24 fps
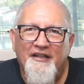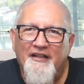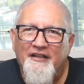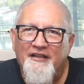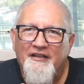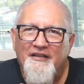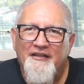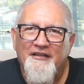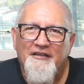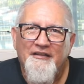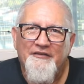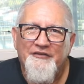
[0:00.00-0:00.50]

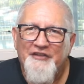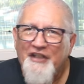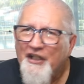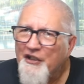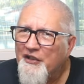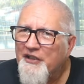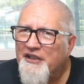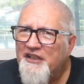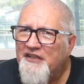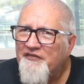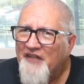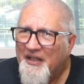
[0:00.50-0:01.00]
uh,
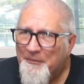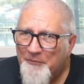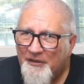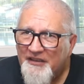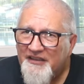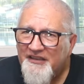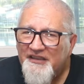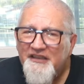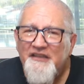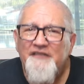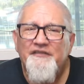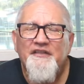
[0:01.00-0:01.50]
narrative I
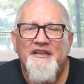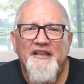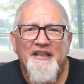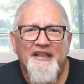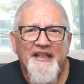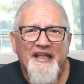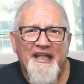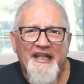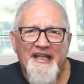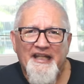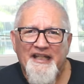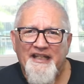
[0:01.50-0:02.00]
believe
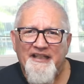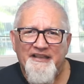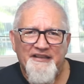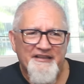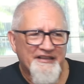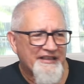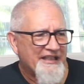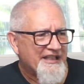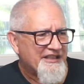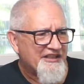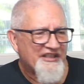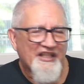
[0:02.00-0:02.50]

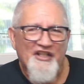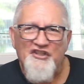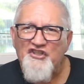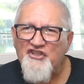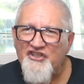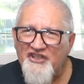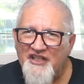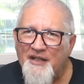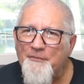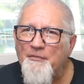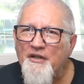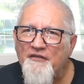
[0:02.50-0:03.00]
and it does
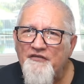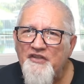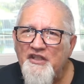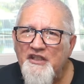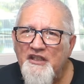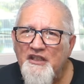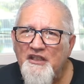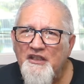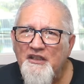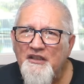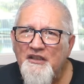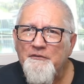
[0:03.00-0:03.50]
some of
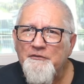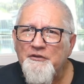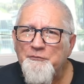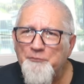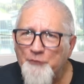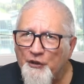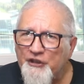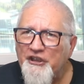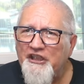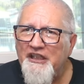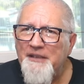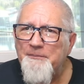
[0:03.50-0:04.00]
the
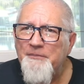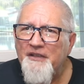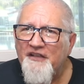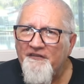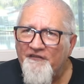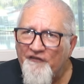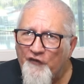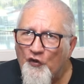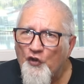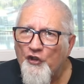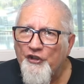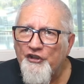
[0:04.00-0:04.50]
bookkeeping
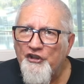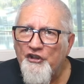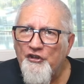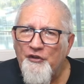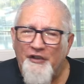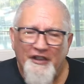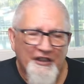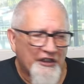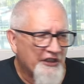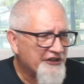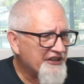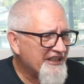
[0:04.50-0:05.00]
for
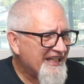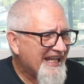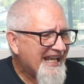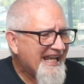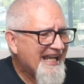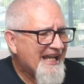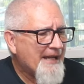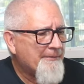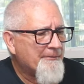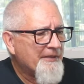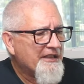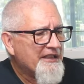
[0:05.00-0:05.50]
you on the
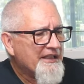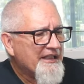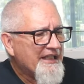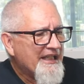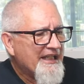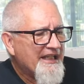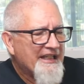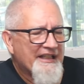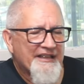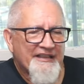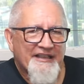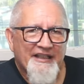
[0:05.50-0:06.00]
app
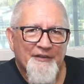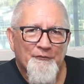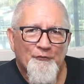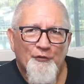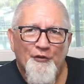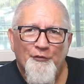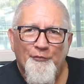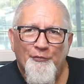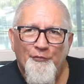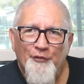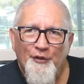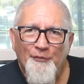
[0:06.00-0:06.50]
and then
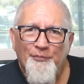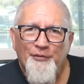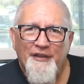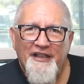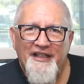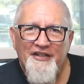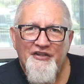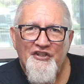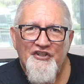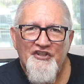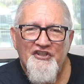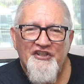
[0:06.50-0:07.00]
we'll, we'll,
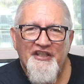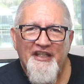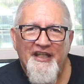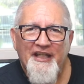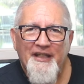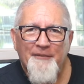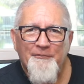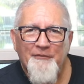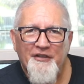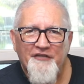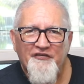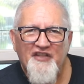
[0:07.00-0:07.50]
play this
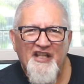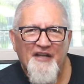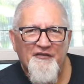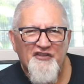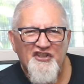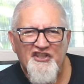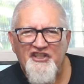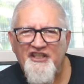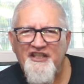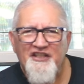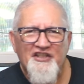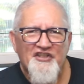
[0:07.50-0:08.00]
game but if you haven't
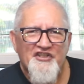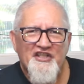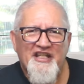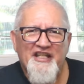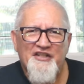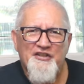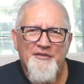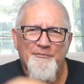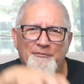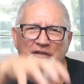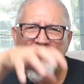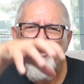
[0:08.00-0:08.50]
seen this it
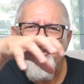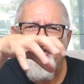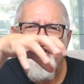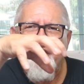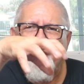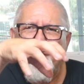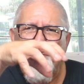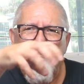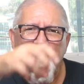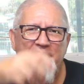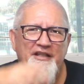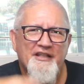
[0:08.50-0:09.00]
has a big
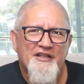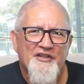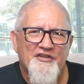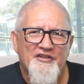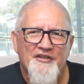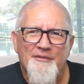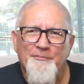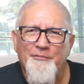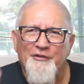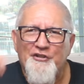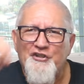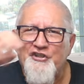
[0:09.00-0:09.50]
centerpiece
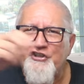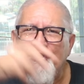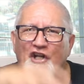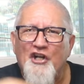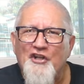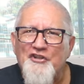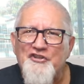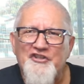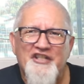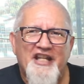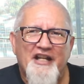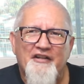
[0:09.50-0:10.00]
and you put
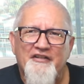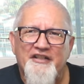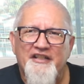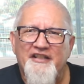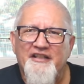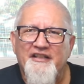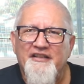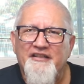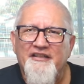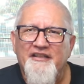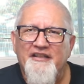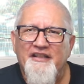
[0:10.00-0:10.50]
skulls down
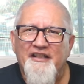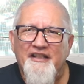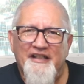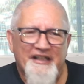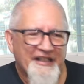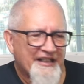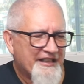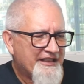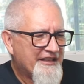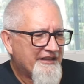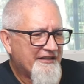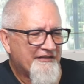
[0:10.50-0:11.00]
in it mm-hmm.
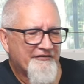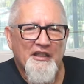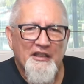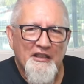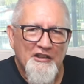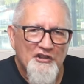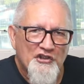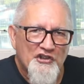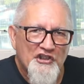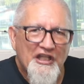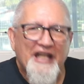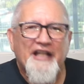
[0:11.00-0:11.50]
and it
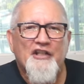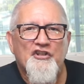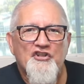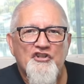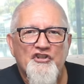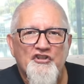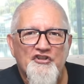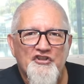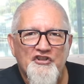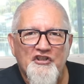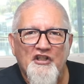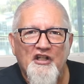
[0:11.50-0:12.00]
ejects
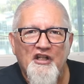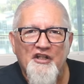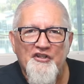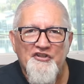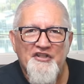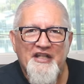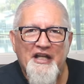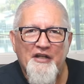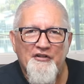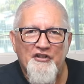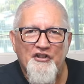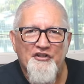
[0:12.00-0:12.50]
the
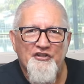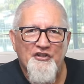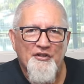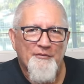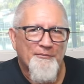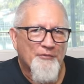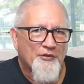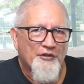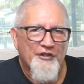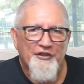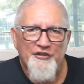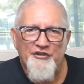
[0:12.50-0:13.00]
skulls out onto the
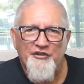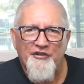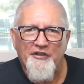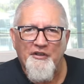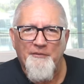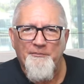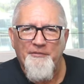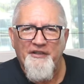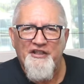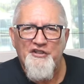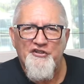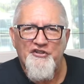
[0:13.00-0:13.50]
board and you're
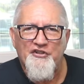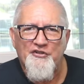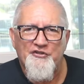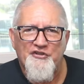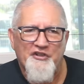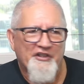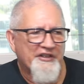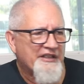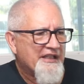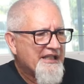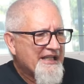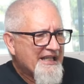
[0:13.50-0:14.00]
going to place those
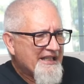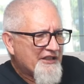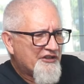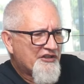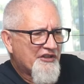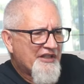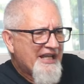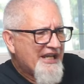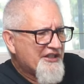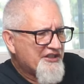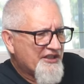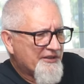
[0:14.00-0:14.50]
on
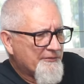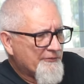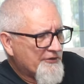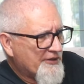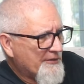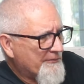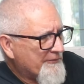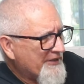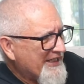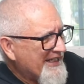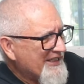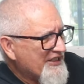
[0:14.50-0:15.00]
so it has some,
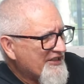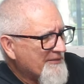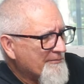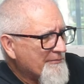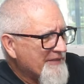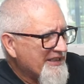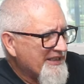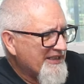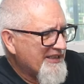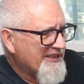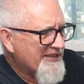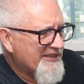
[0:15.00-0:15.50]
some nice
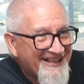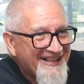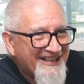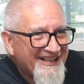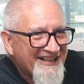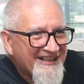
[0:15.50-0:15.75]
minis